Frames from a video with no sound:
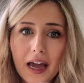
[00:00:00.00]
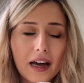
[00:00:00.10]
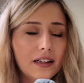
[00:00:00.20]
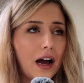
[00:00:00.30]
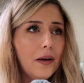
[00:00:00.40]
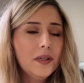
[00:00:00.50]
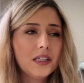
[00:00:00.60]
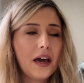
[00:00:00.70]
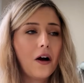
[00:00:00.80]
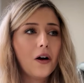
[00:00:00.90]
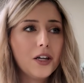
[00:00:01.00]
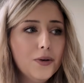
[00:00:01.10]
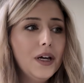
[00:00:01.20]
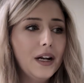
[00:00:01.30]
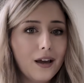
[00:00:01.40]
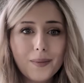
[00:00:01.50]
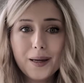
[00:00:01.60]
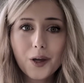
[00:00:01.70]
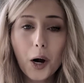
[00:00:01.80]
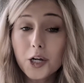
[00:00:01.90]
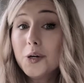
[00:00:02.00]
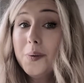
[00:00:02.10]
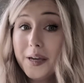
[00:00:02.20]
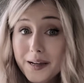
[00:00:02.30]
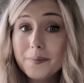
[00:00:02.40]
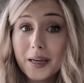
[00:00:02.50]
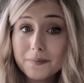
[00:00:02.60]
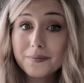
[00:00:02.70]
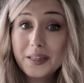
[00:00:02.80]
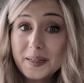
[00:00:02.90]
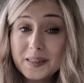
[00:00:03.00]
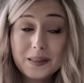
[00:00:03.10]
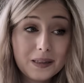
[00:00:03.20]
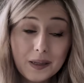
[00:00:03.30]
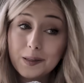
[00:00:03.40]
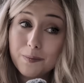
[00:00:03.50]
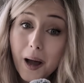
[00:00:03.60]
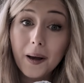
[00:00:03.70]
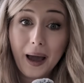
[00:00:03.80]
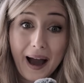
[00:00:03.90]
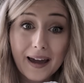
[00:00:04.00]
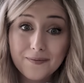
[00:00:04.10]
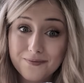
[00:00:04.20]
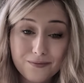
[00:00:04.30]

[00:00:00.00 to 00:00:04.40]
And I was like, are you kidding me? Are you kidding me? This mug, I've